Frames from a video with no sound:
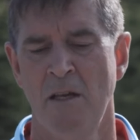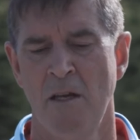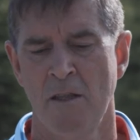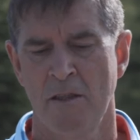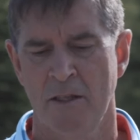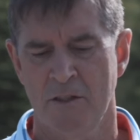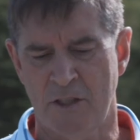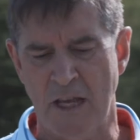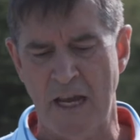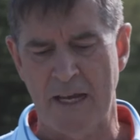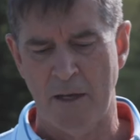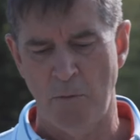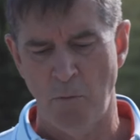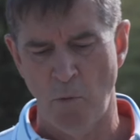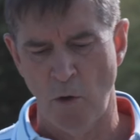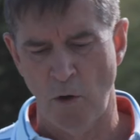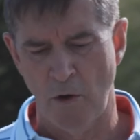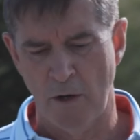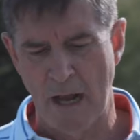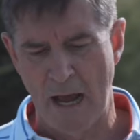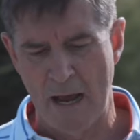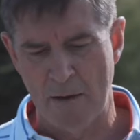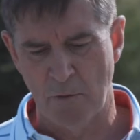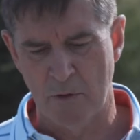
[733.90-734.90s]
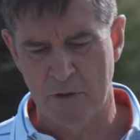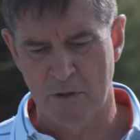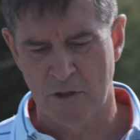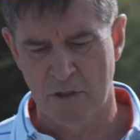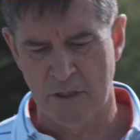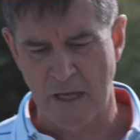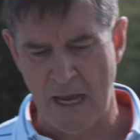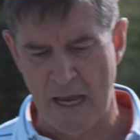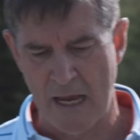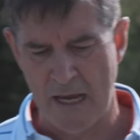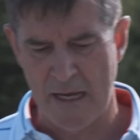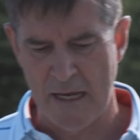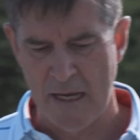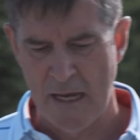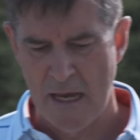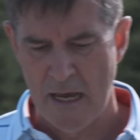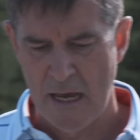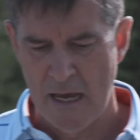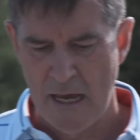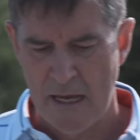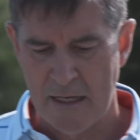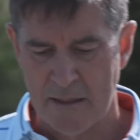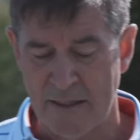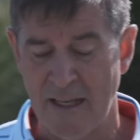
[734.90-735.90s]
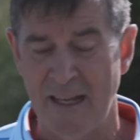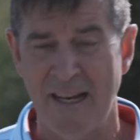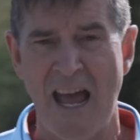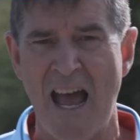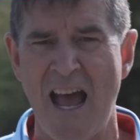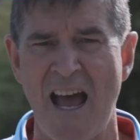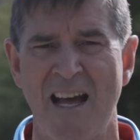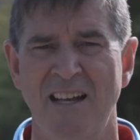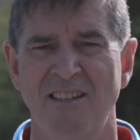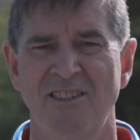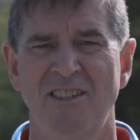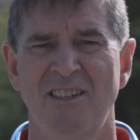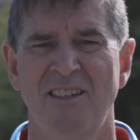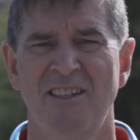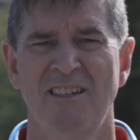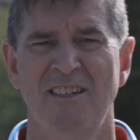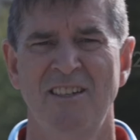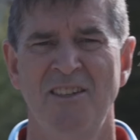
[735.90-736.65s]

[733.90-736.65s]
The second word I would say is then ask.